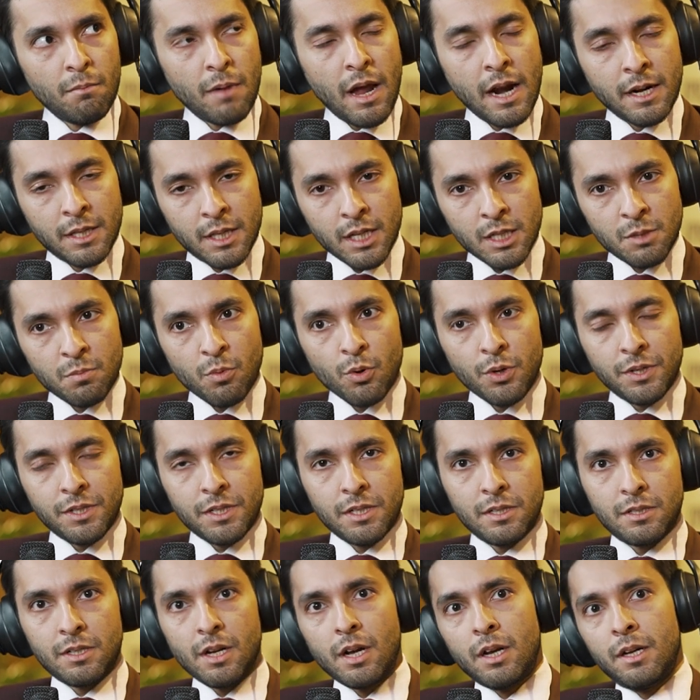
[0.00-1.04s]
At this point
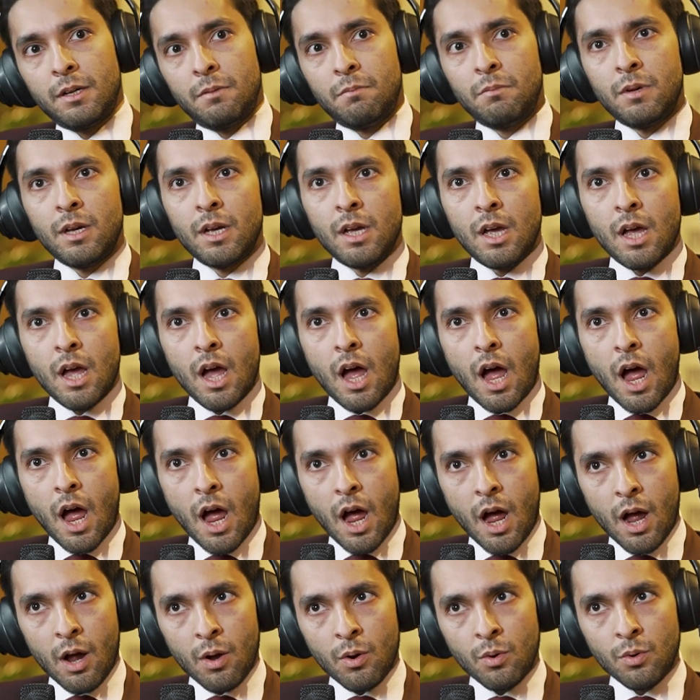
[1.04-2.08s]
in time,
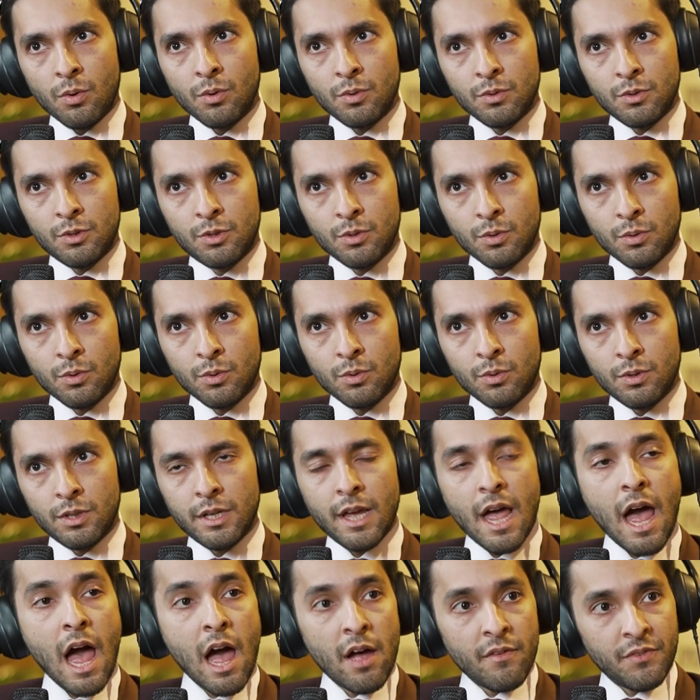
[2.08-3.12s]
how do
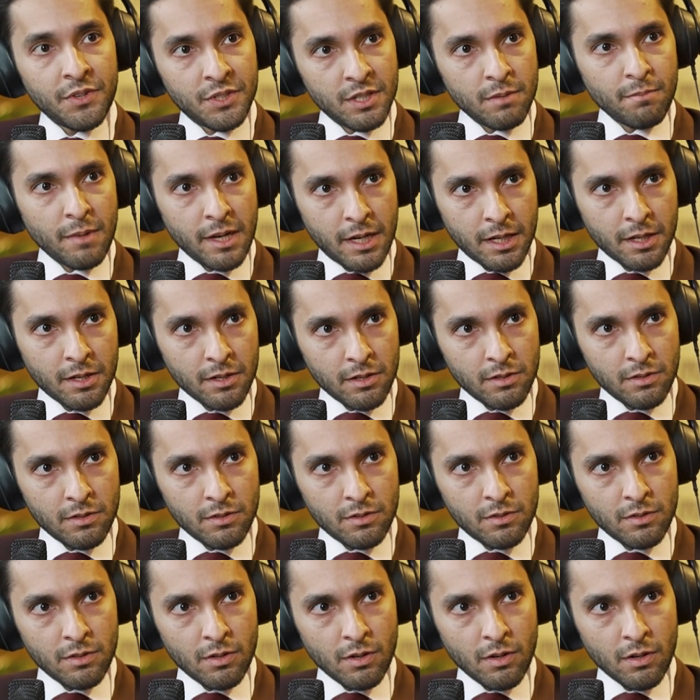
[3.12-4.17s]
the average
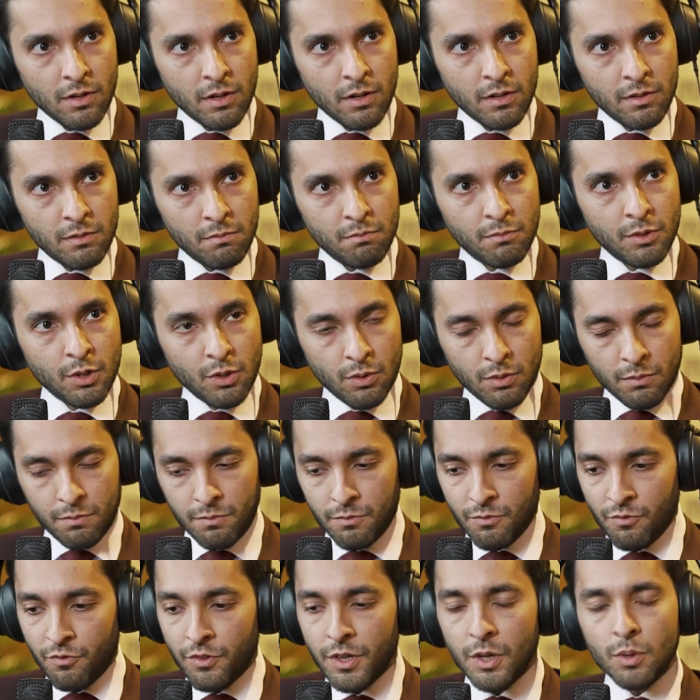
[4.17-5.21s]
Americans, you know,
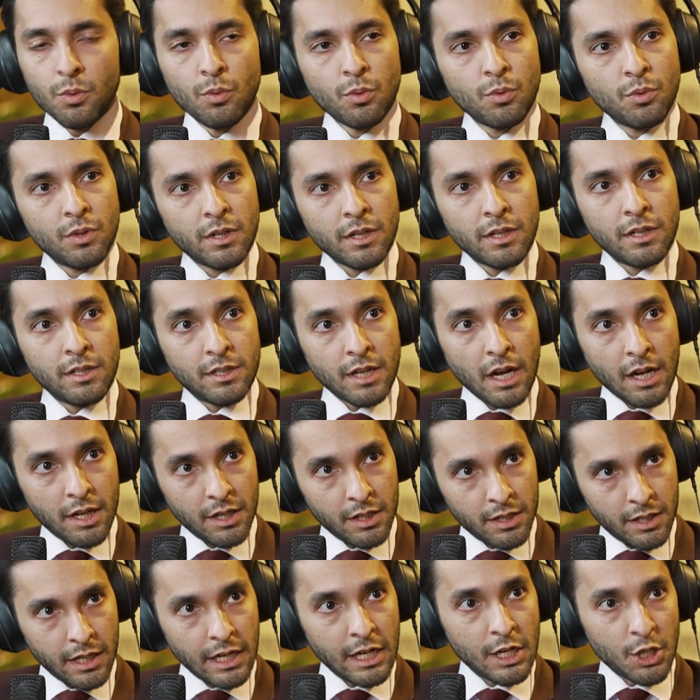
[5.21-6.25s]
view the
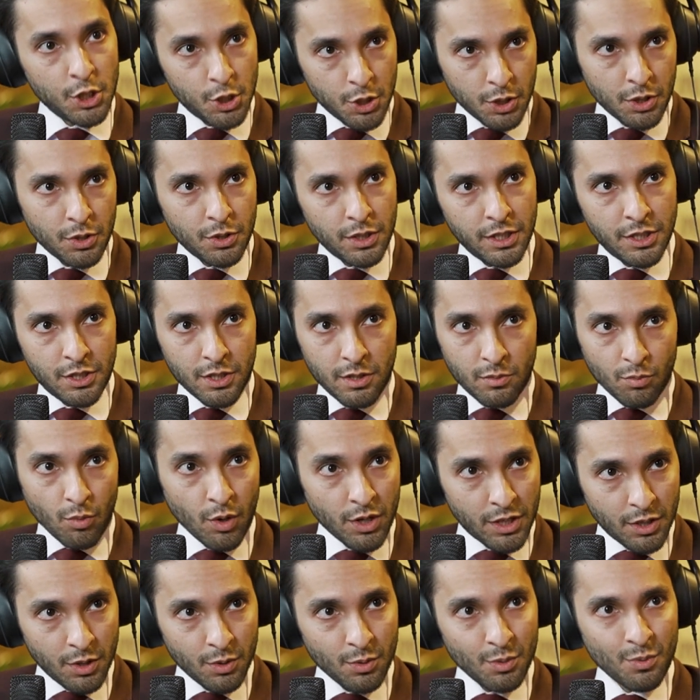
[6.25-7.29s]
entire Asian region? How
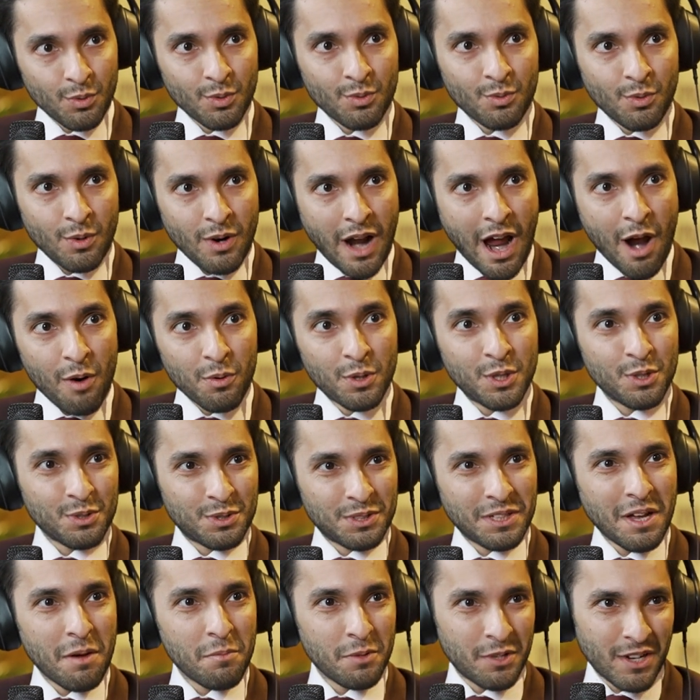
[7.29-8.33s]
would you mm-hmm.
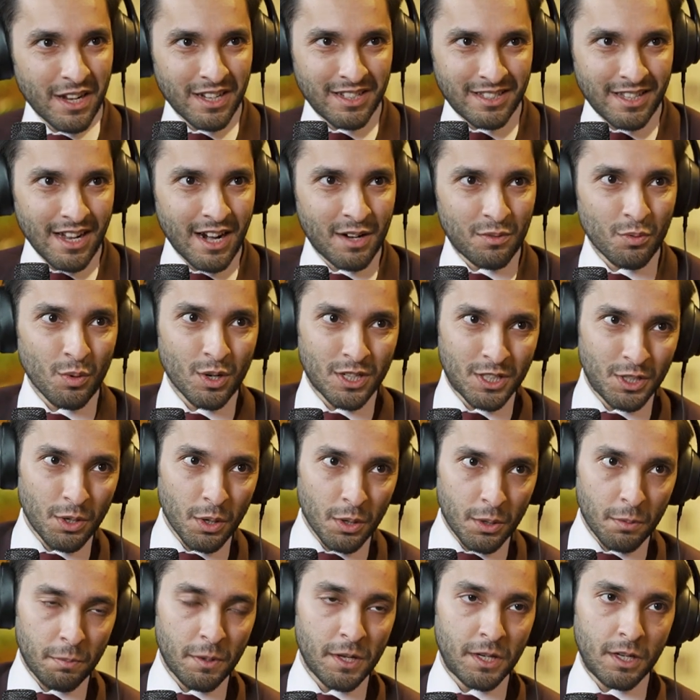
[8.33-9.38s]
summarize that? What's
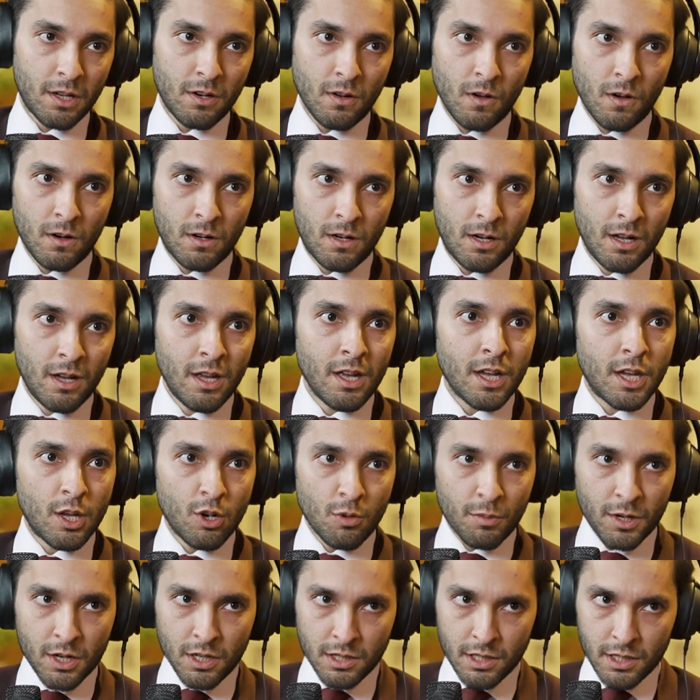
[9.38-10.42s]
your opinion on, you
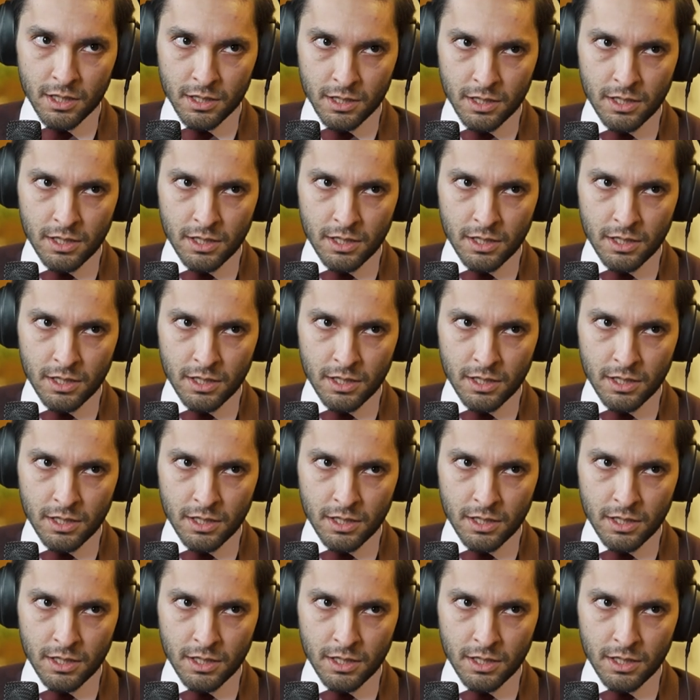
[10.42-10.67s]
know, because in the